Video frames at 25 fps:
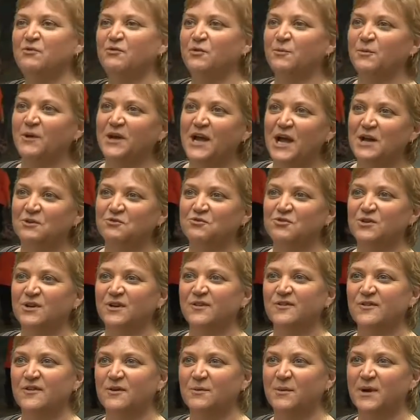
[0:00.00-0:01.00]
We're from the country,
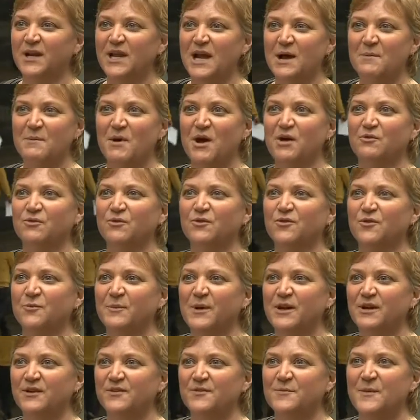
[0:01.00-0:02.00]
so we come over and
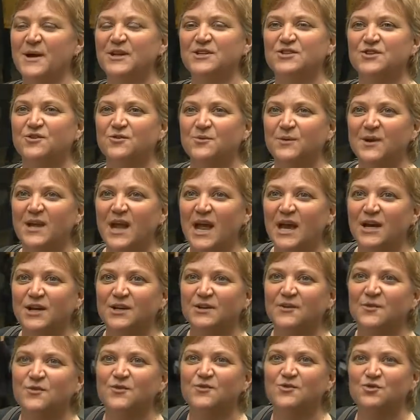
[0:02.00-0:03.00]
spend as much as we can in
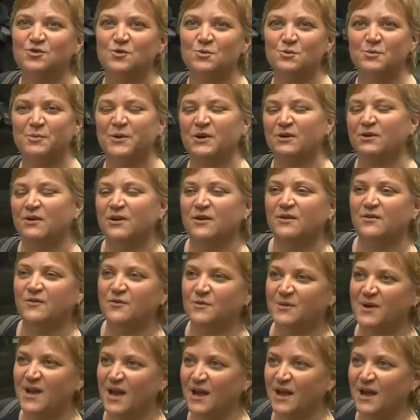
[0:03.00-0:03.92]
as short period as we